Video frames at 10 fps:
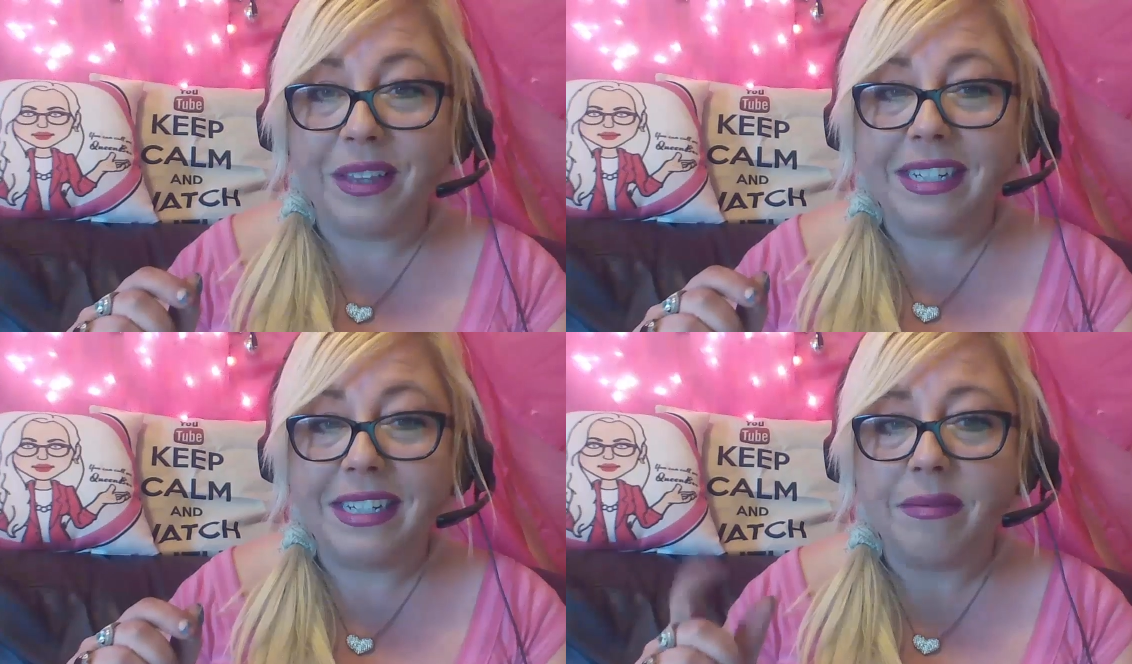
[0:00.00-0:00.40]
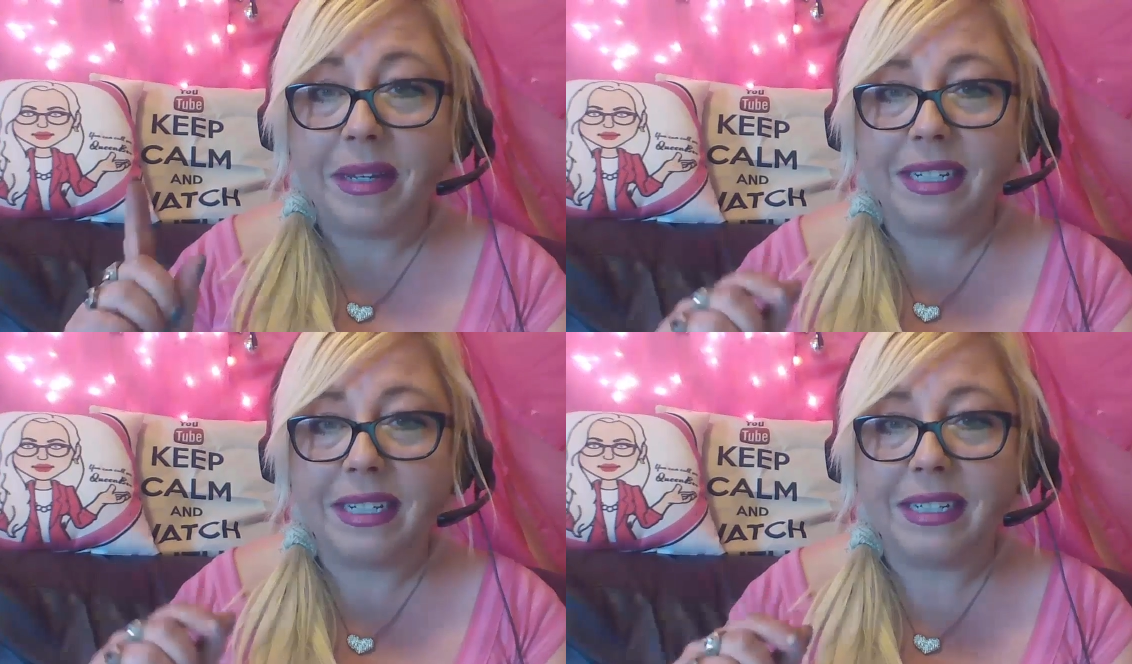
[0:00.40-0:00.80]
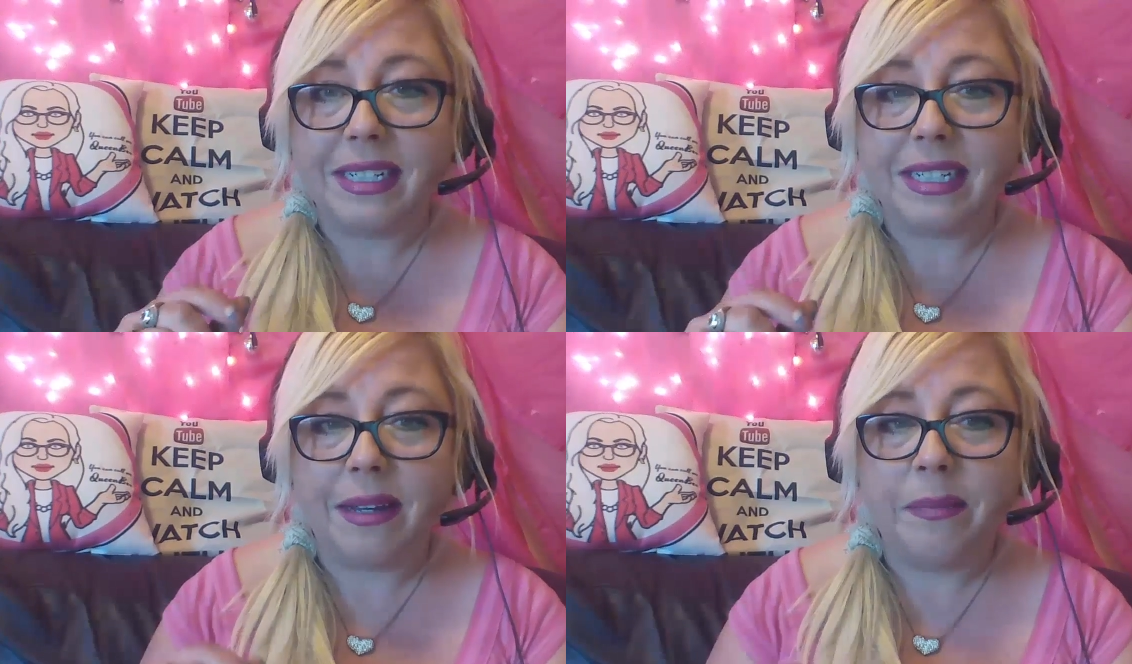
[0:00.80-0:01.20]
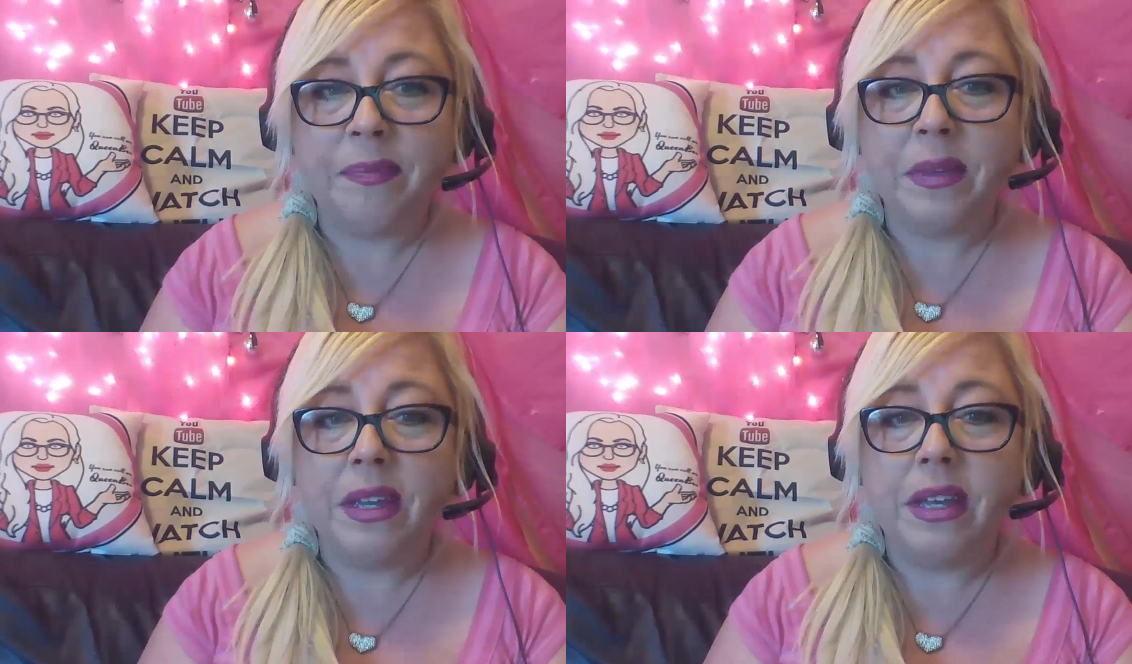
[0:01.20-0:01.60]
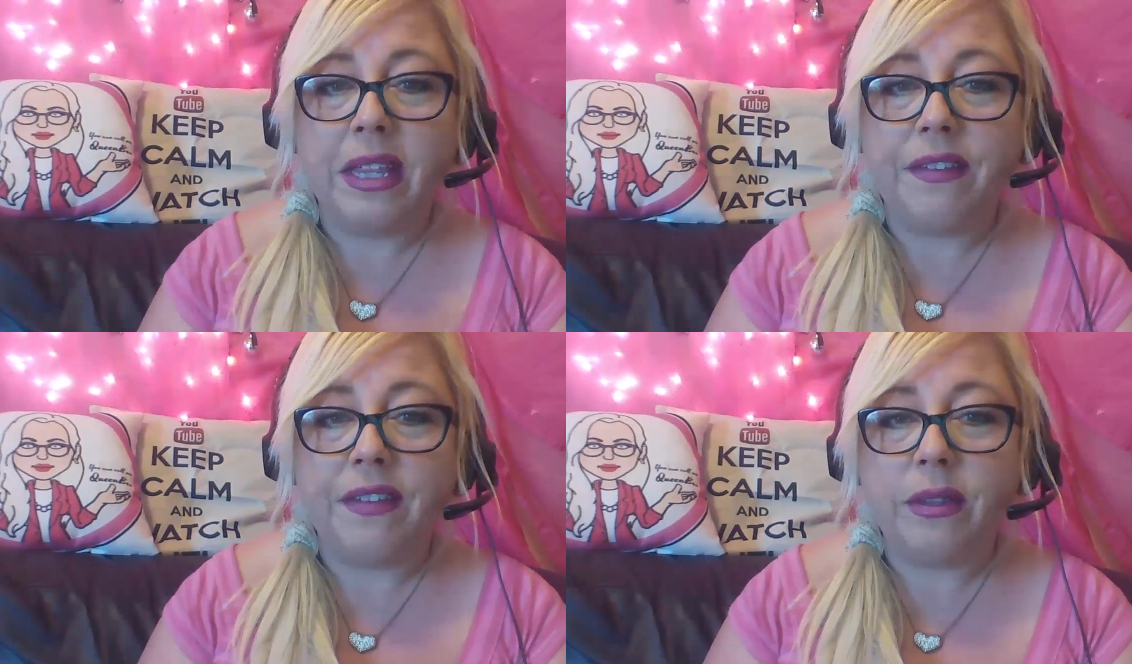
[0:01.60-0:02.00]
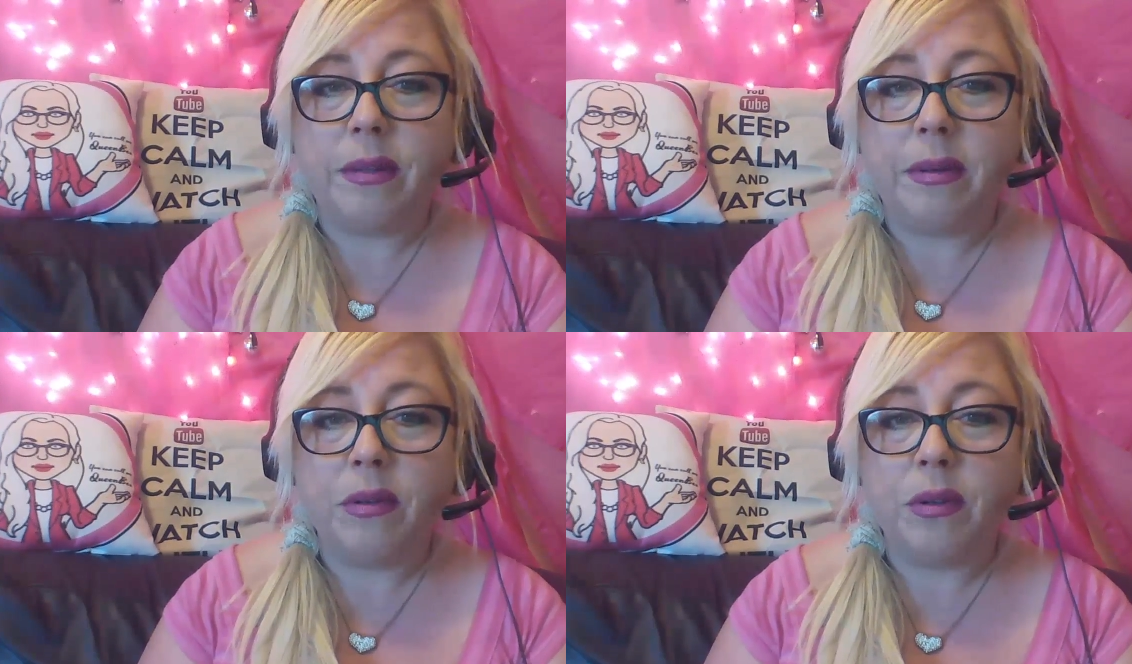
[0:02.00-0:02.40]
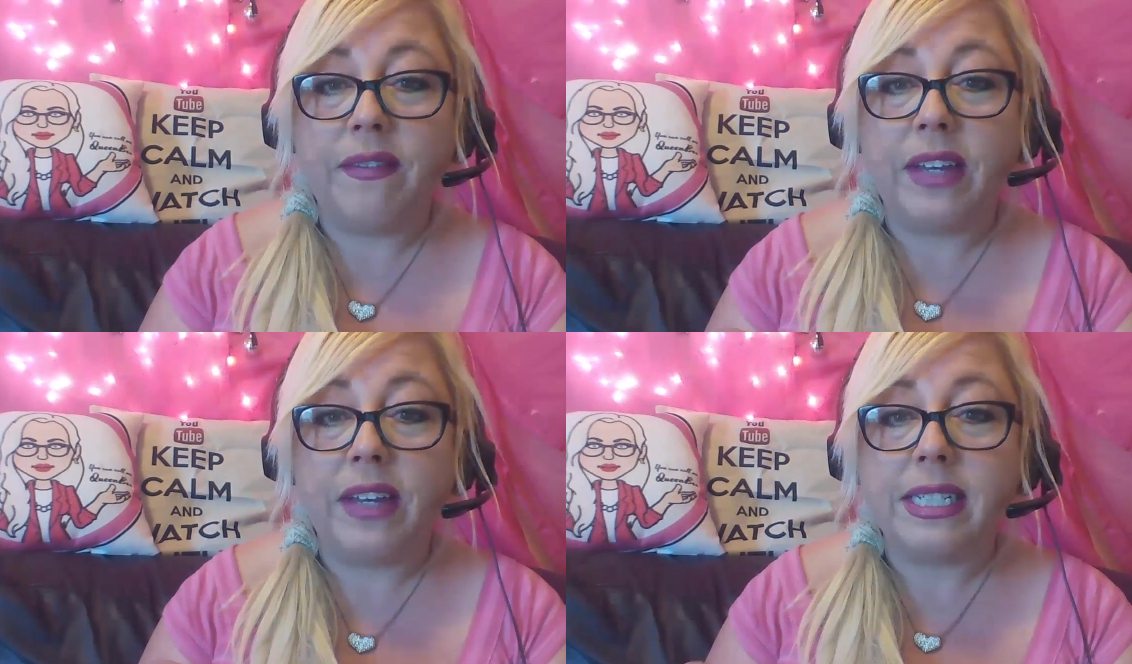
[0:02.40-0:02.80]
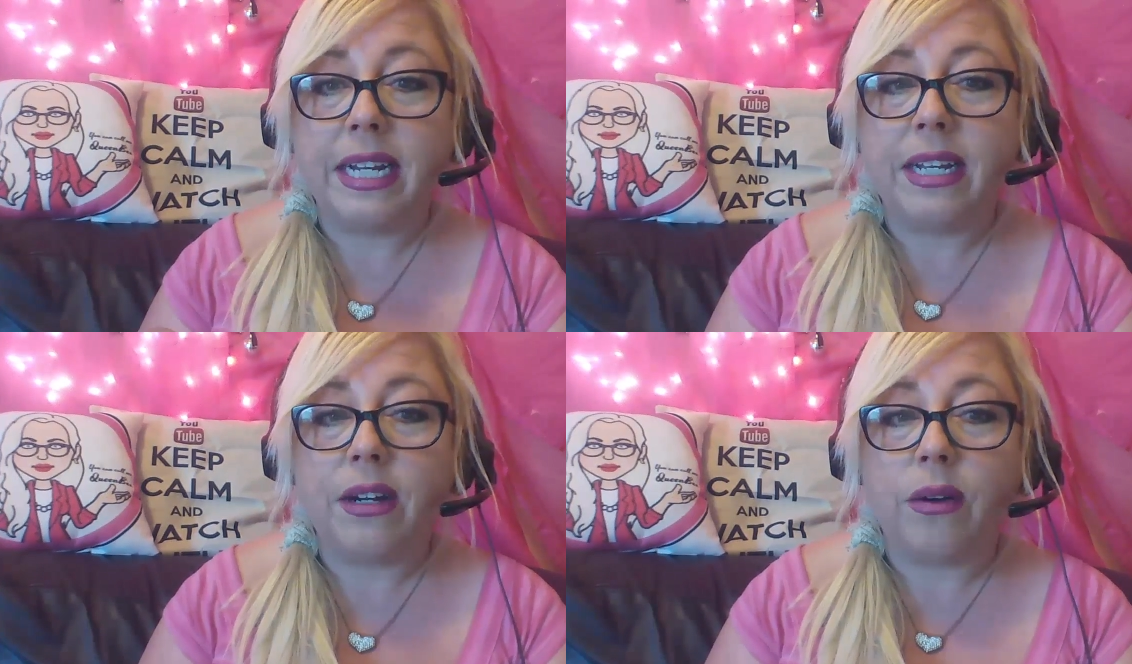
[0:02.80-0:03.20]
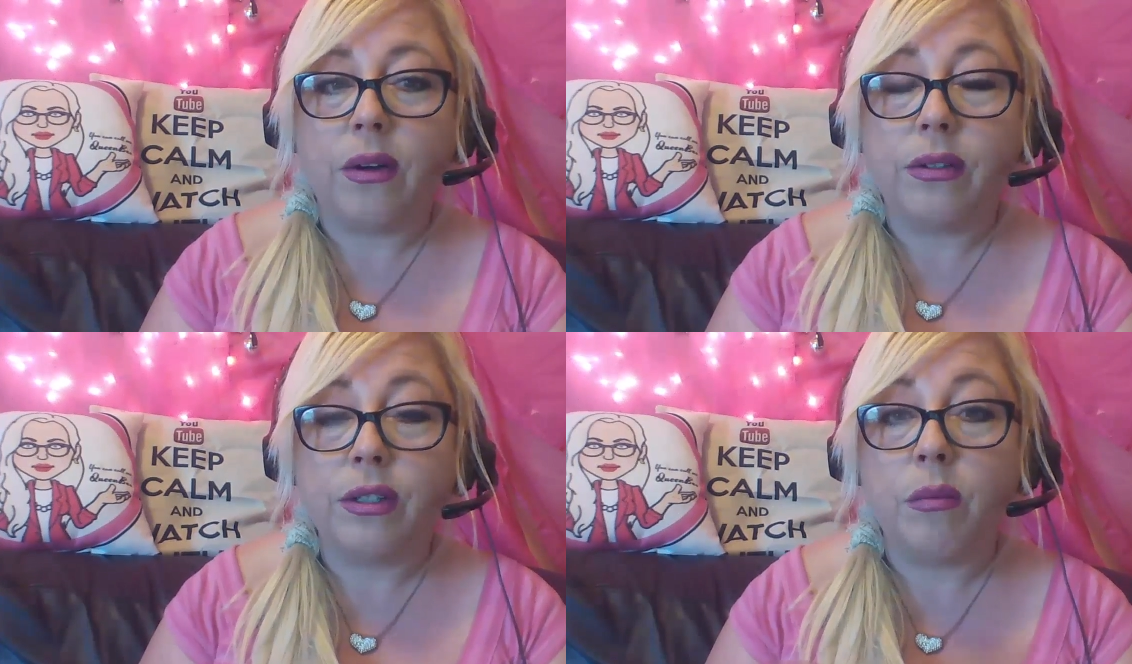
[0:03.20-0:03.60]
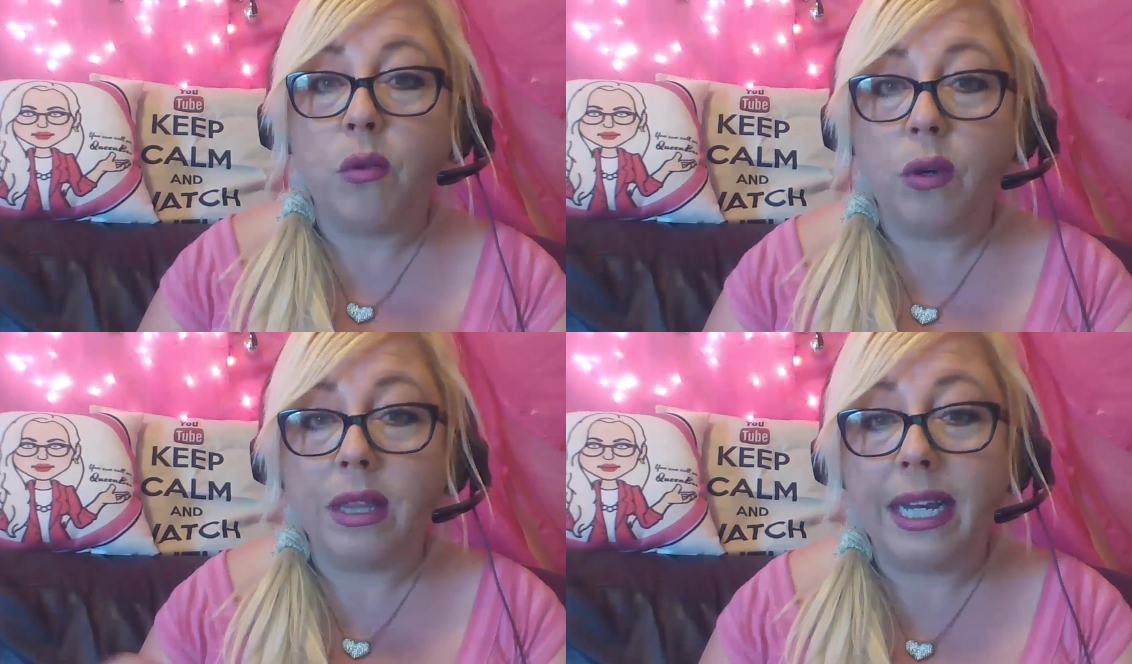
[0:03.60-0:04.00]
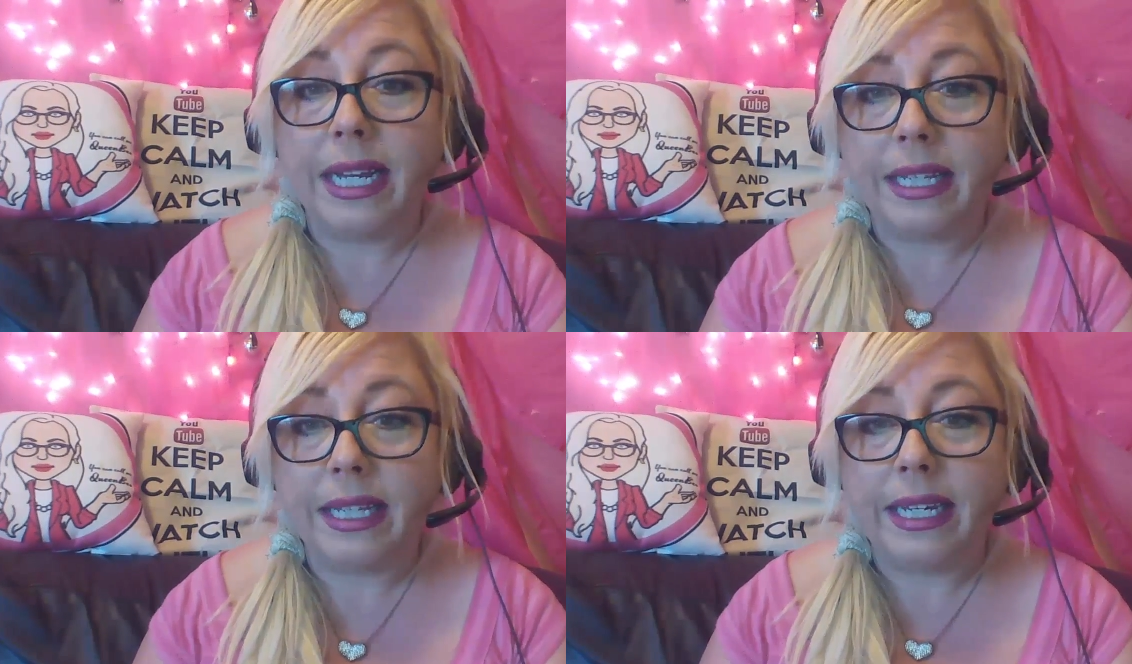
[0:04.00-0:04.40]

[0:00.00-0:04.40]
Speaker 1: Makes sense, doesn't it? They found that people who have anxiety are also more likely